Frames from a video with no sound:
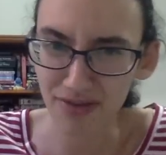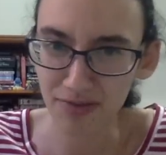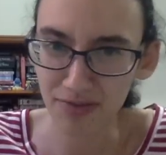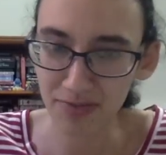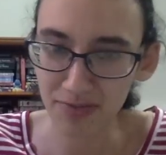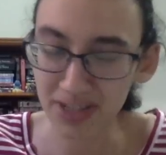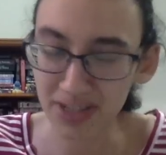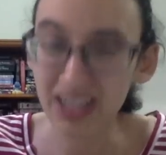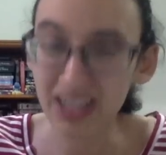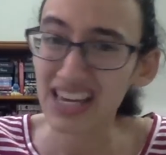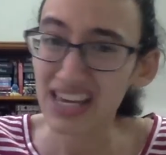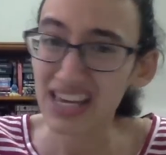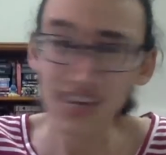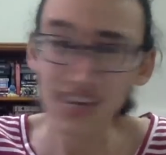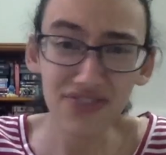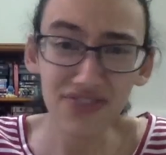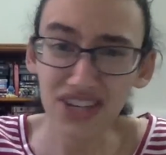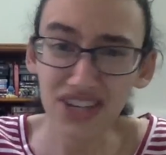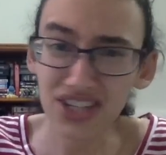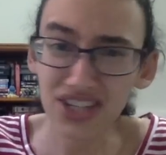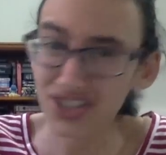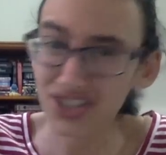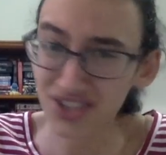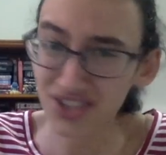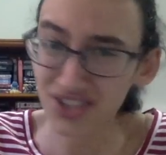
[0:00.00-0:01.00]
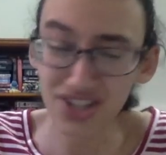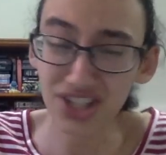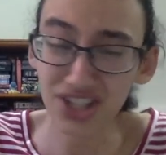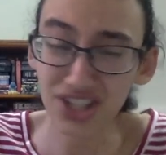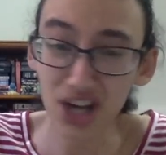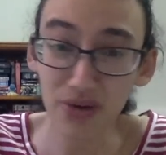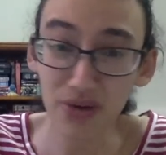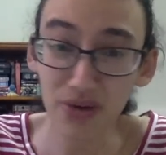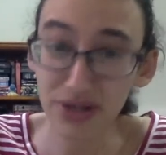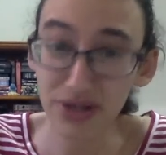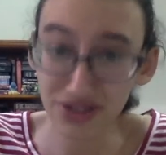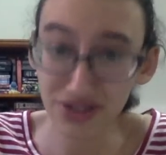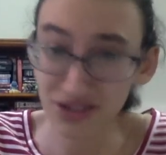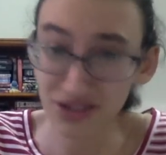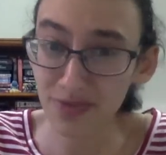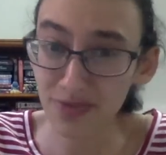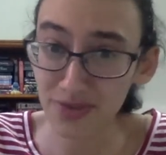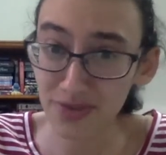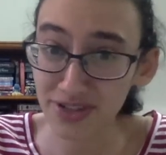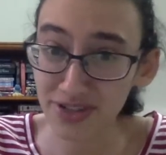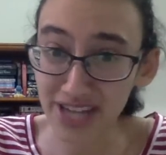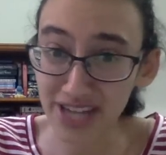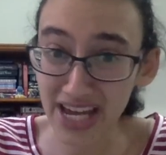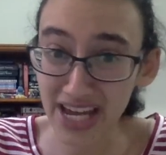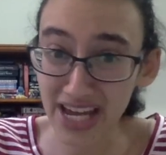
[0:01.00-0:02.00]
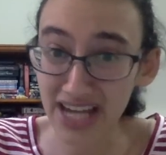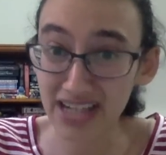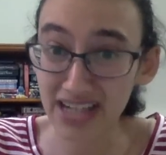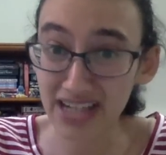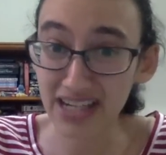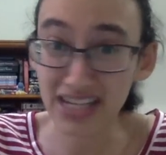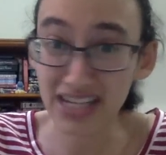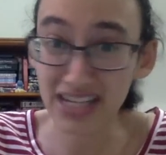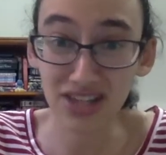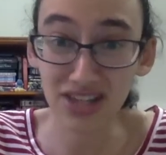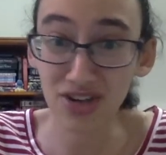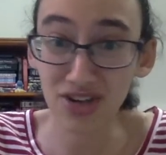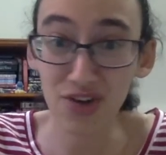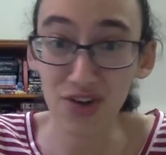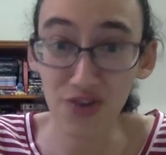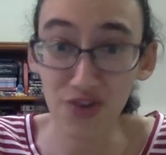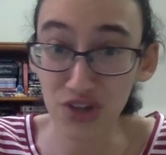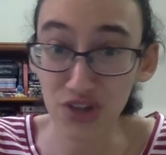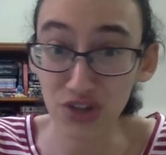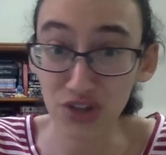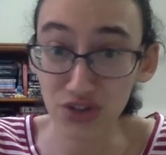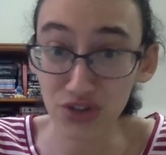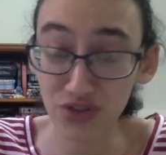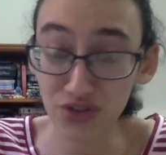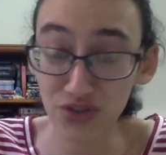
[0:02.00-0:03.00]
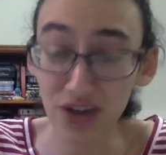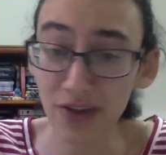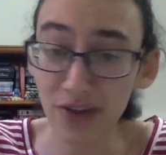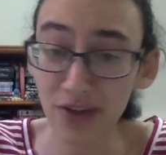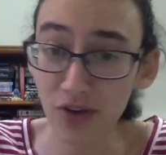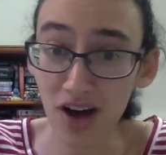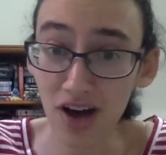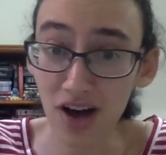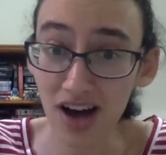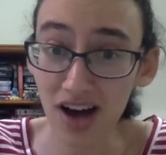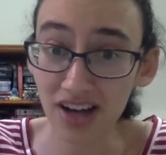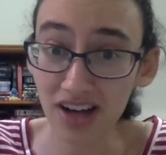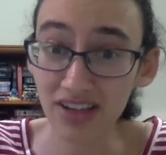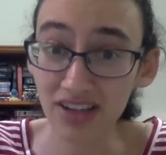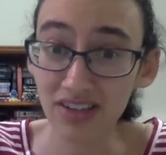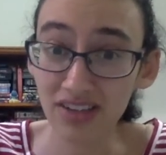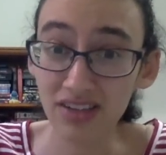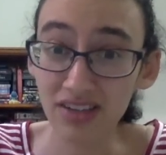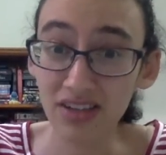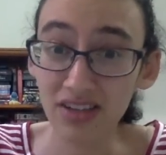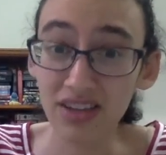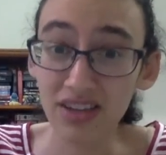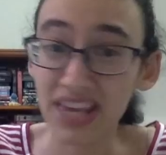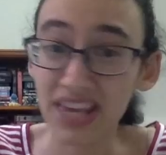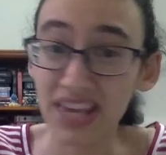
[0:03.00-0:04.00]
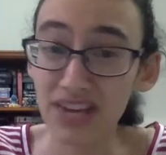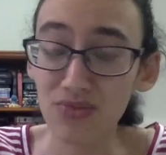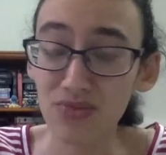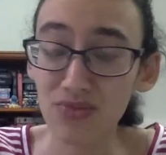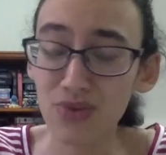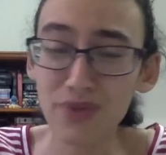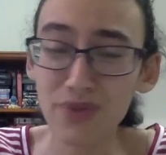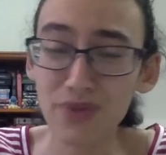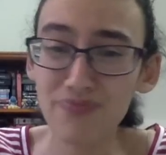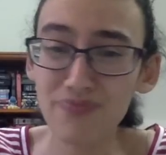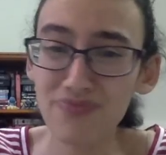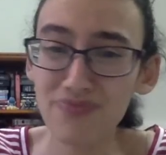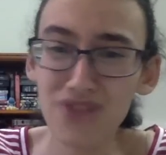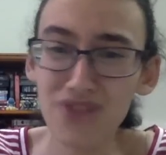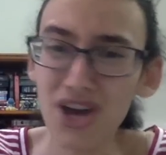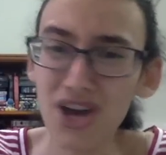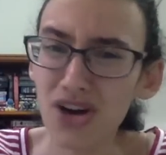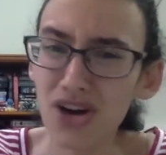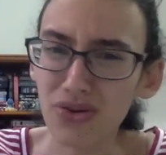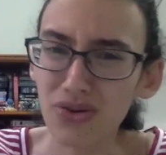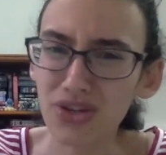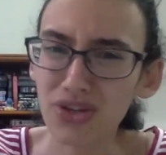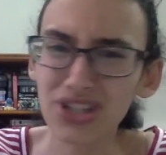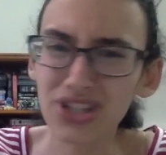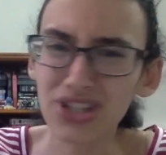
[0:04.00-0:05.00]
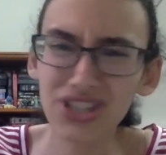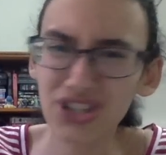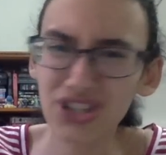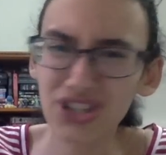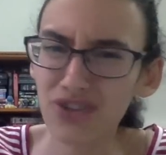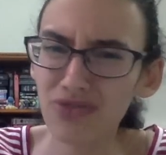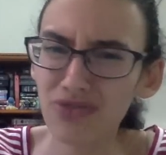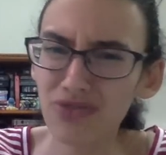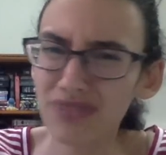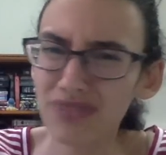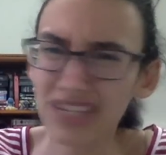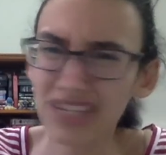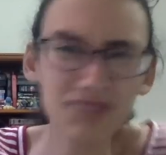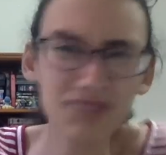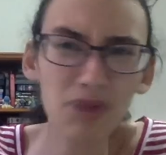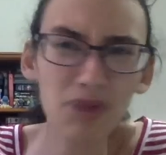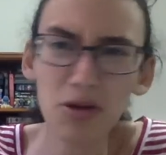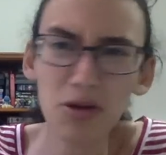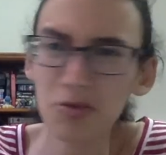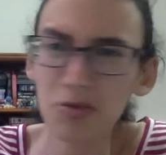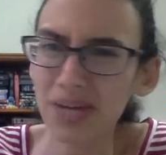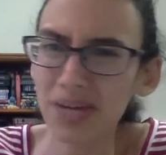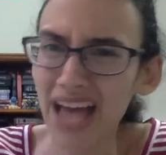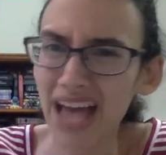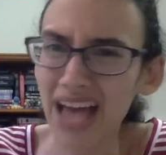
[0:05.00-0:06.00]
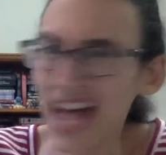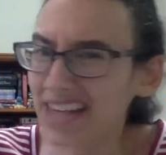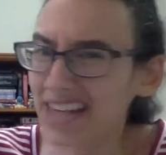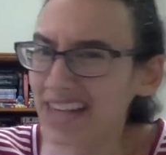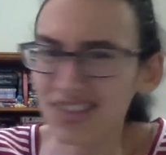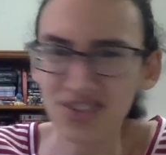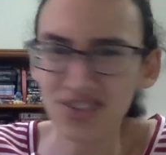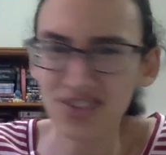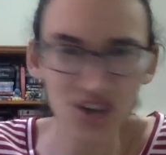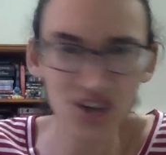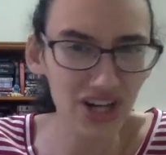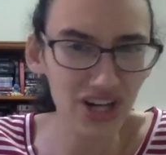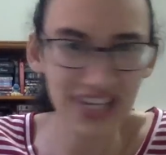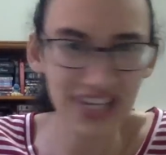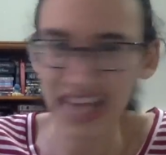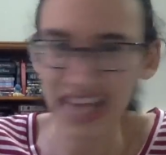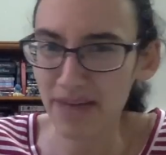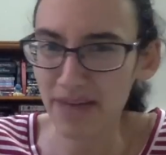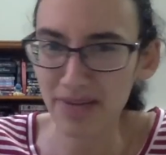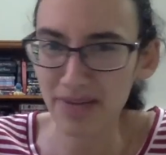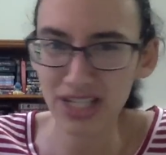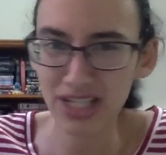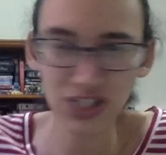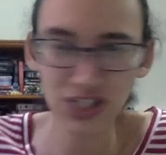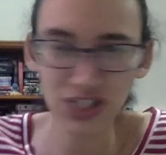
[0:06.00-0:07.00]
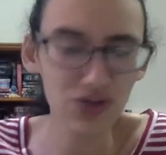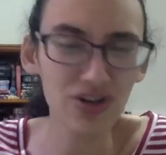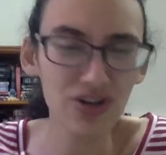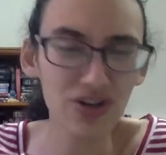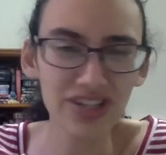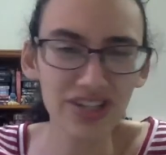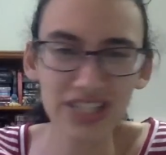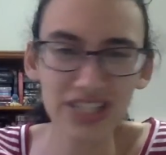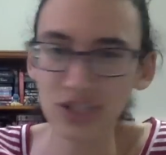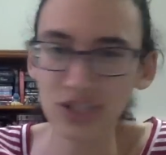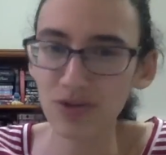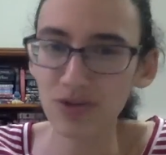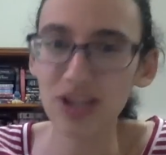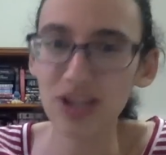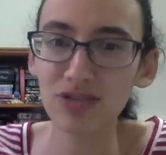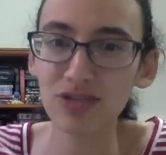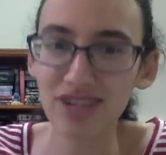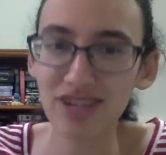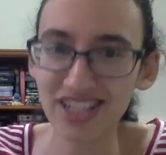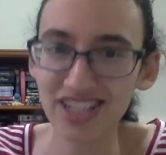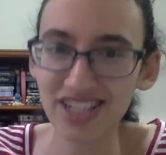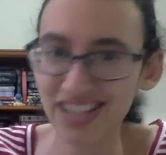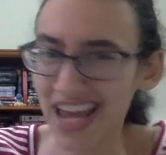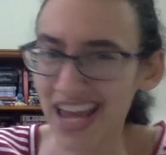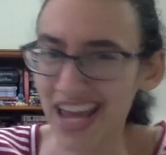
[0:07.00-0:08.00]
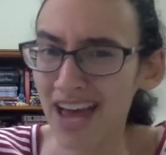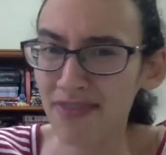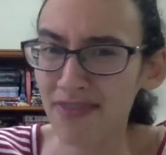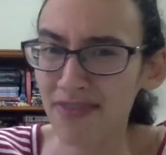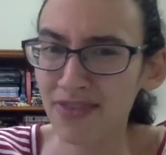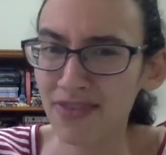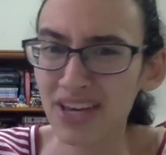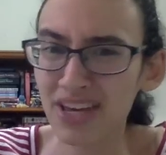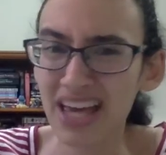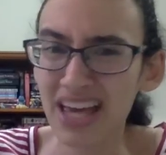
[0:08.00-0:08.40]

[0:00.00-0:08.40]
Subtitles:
But if he's just going Super Saiyan in the Universal Survival arc, then, well, no, you don't, he probably hasn't gotten that much stronger since Resurrection F.